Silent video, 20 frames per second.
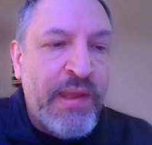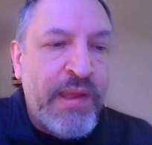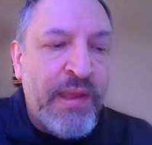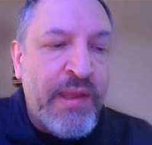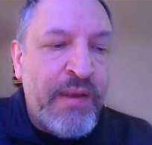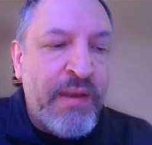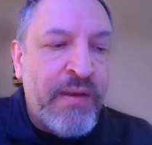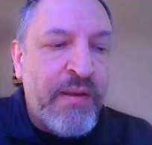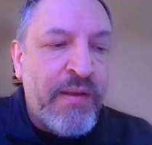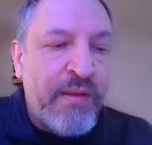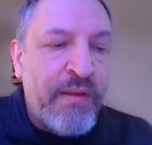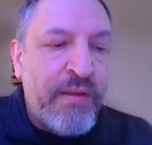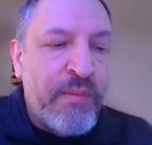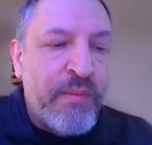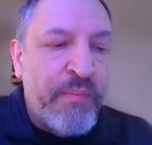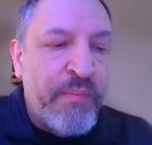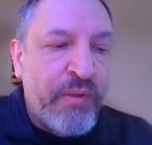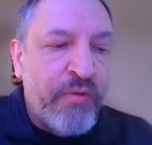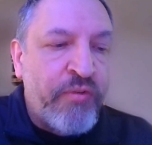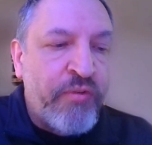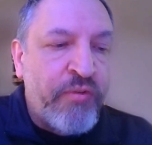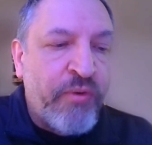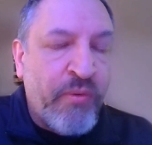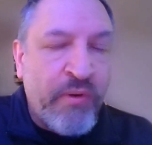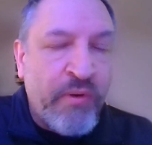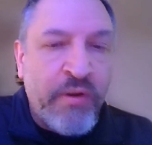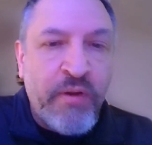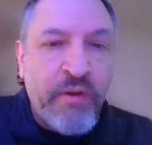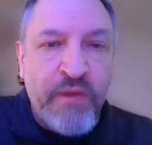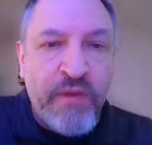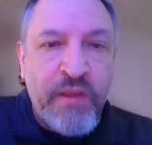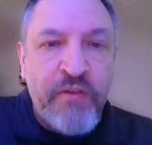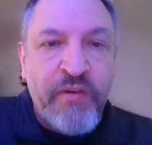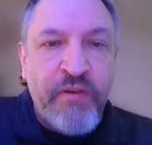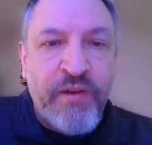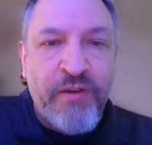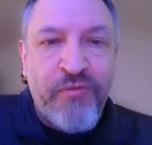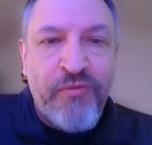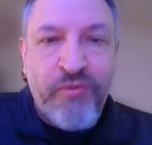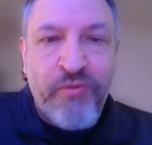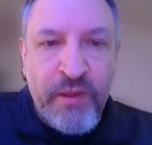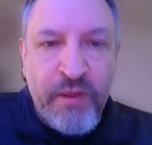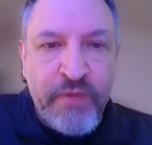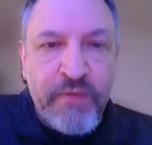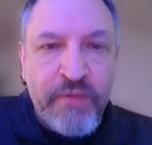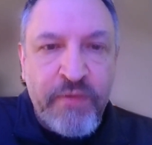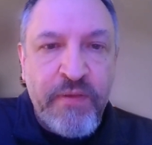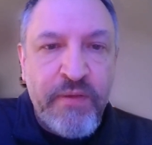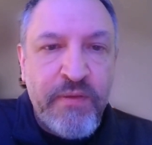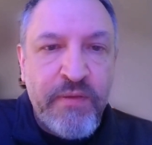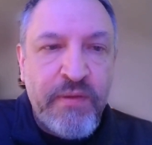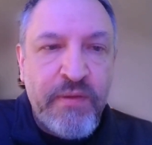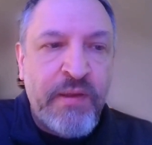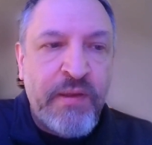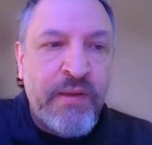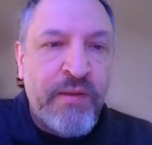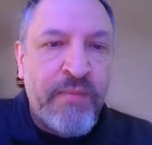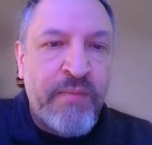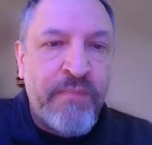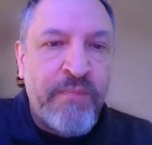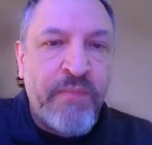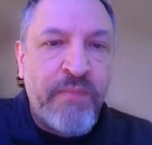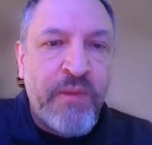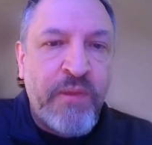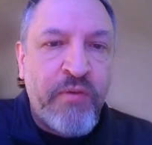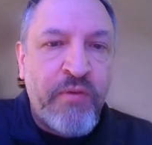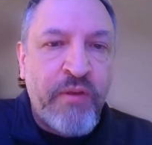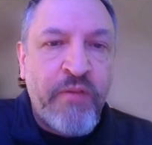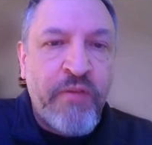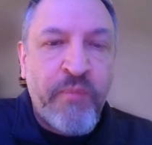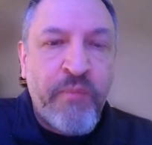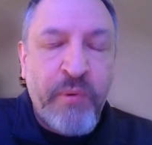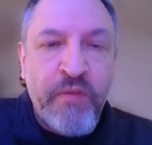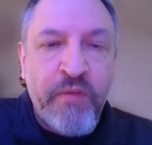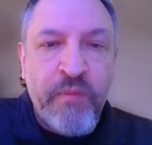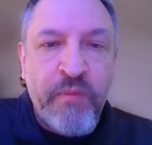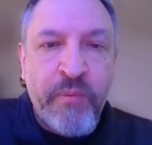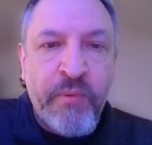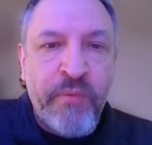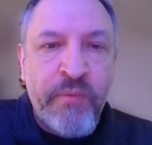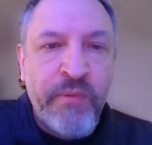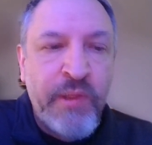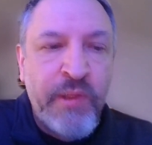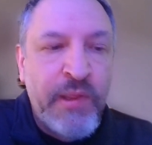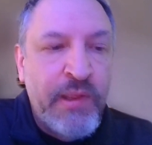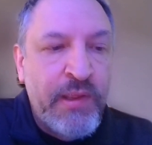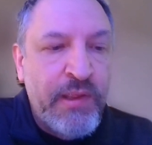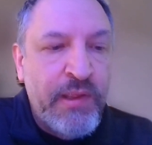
and you build your organization on trust, the trust principle,